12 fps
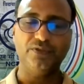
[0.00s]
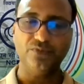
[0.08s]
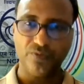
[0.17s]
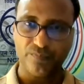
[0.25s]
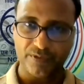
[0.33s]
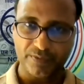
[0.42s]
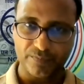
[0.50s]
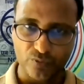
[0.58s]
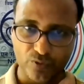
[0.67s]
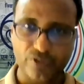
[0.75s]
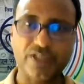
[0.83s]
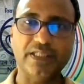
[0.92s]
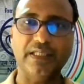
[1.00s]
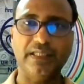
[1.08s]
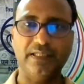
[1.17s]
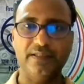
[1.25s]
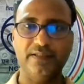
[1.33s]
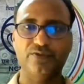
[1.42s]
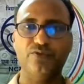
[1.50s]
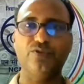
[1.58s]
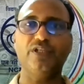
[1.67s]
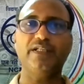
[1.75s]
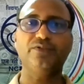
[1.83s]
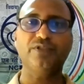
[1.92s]
you more skilled, so
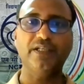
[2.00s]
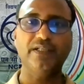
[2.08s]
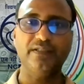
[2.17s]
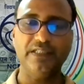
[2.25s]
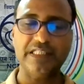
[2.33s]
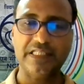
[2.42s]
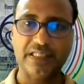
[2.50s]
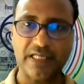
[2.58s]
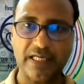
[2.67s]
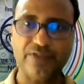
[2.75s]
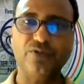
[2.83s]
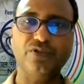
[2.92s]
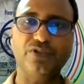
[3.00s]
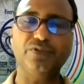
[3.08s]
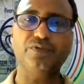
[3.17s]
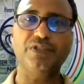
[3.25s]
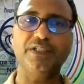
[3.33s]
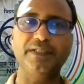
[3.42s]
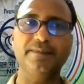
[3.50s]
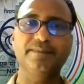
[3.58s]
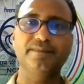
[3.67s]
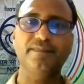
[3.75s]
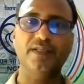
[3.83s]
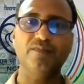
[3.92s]
that you can discharge your duty
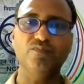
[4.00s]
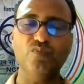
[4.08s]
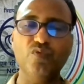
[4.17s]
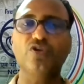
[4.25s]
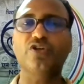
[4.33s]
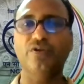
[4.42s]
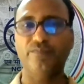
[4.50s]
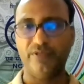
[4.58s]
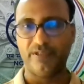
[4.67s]
more.